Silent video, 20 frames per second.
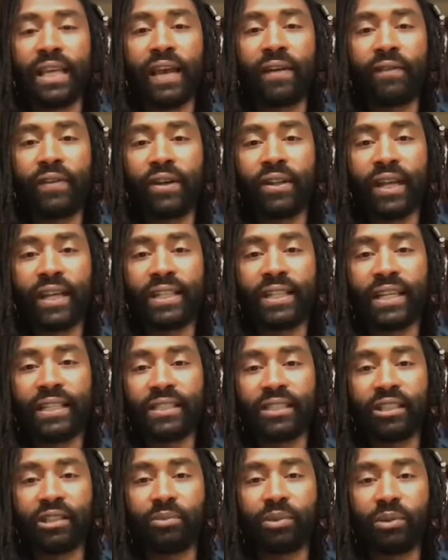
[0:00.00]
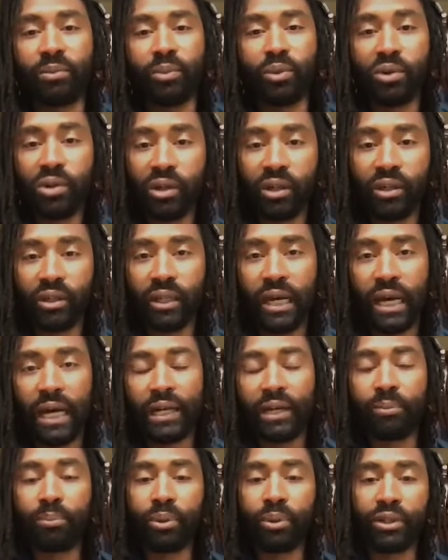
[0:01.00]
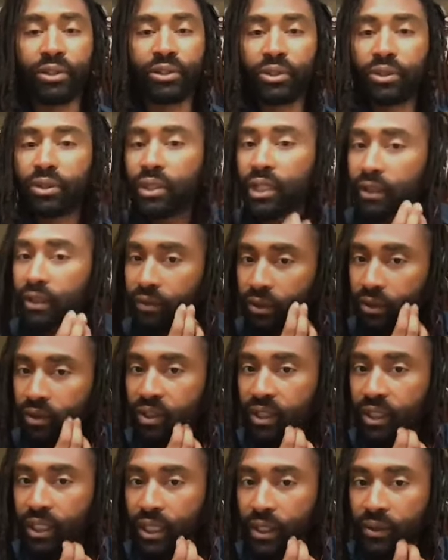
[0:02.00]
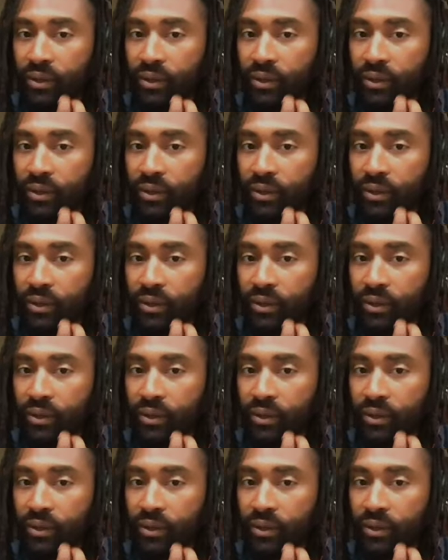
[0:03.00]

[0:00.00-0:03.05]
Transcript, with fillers: I feel like that's a little bit more on a personal level, you know?